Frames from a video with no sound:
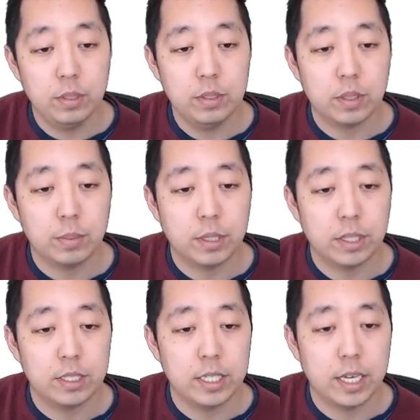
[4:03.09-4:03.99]
So I bring the
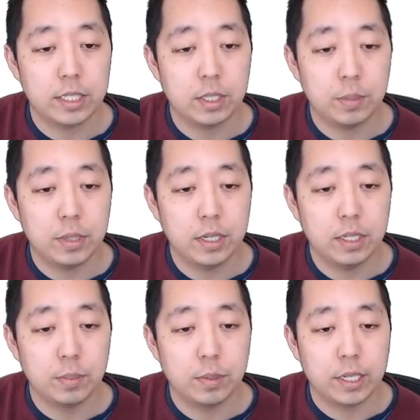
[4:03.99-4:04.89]
dx up here and I
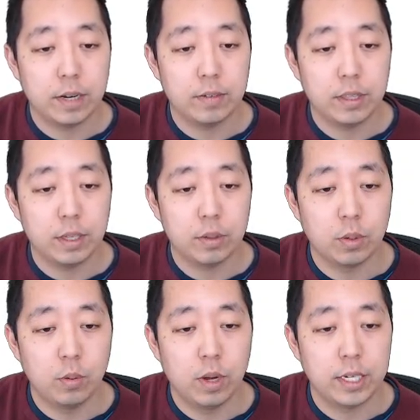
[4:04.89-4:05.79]
bring everything with the
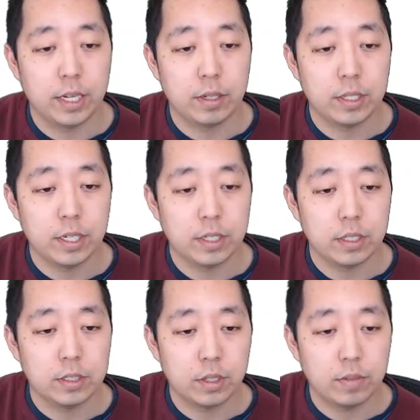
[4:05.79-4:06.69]
y down here.
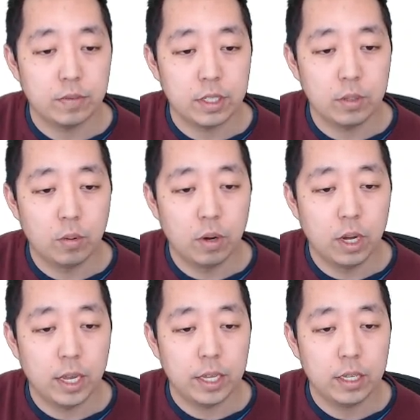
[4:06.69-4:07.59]
So I have dy
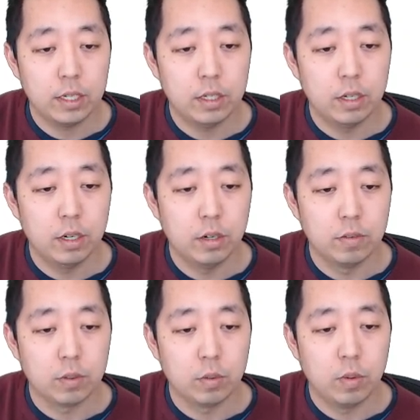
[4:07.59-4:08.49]

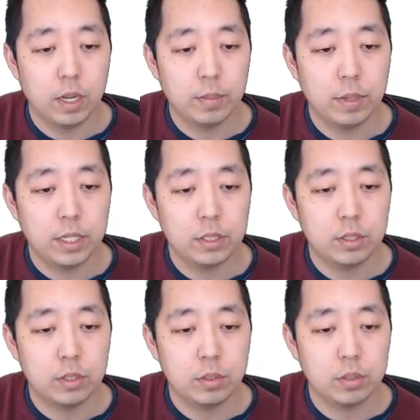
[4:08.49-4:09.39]
over y minus
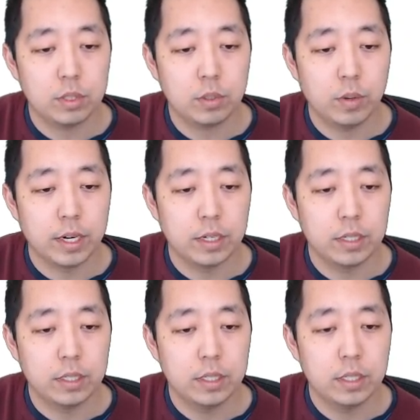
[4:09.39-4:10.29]
2 squared
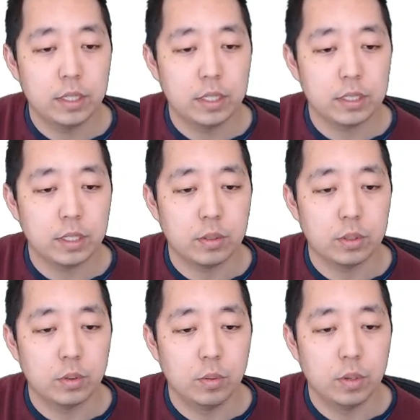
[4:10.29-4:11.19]
is equal
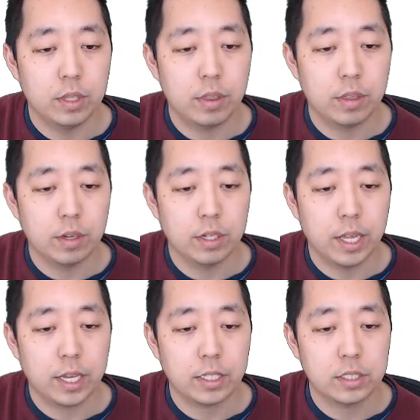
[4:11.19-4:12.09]
to 1 third
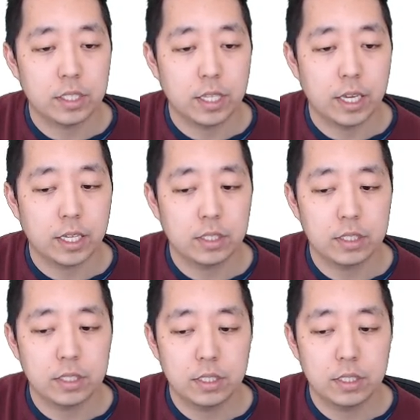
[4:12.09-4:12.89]
x dx.